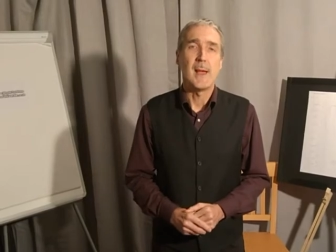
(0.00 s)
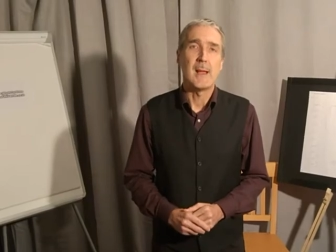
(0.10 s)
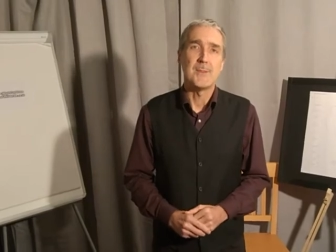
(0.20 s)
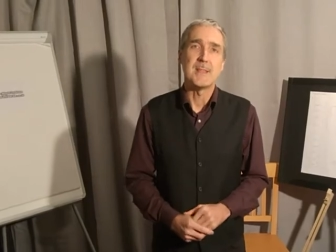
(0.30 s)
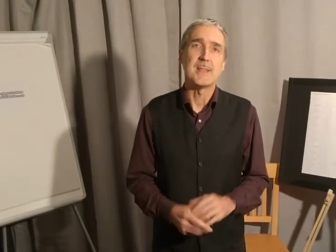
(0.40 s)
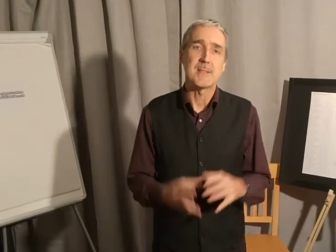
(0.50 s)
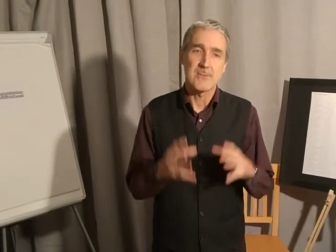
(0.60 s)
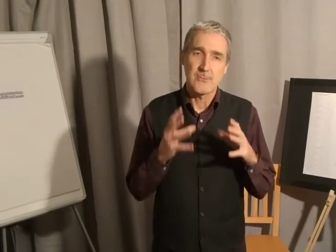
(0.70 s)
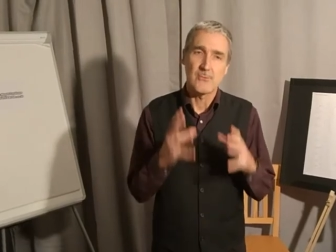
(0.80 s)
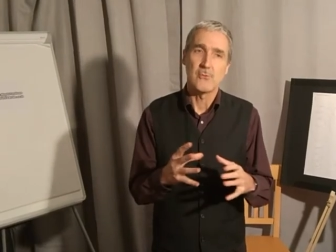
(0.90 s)
and is
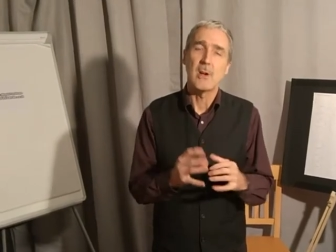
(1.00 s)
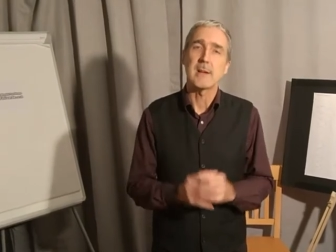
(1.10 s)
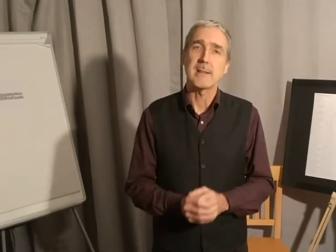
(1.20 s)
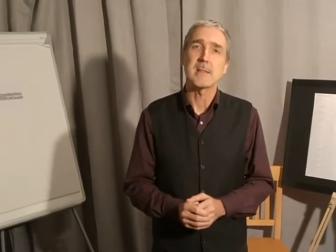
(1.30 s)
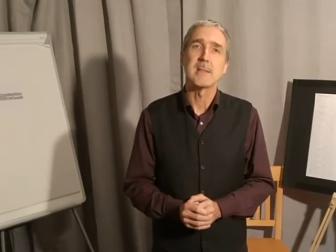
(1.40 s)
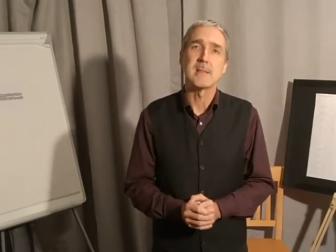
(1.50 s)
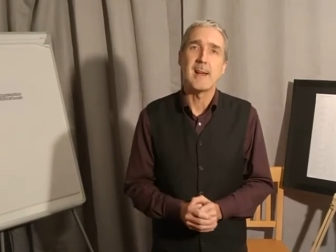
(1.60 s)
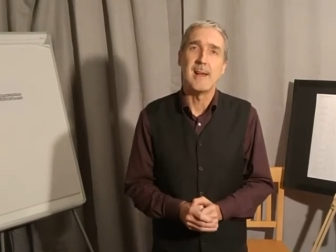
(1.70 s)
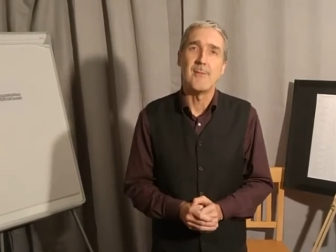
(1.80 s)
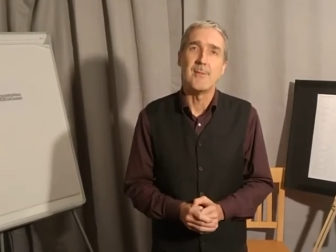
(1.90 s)
right
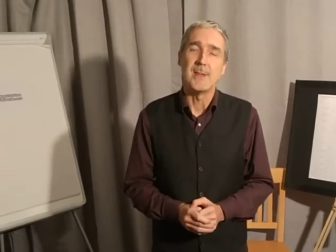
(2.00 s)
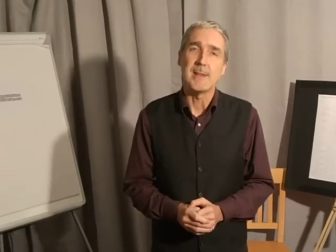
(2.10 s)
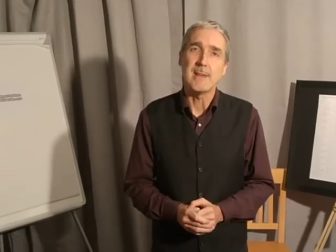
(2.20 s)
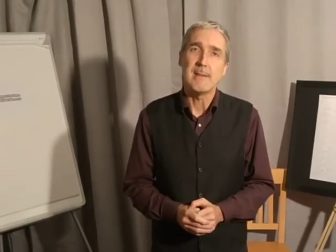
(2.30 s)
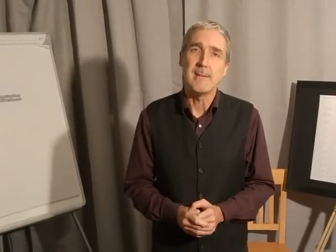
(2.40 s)
at the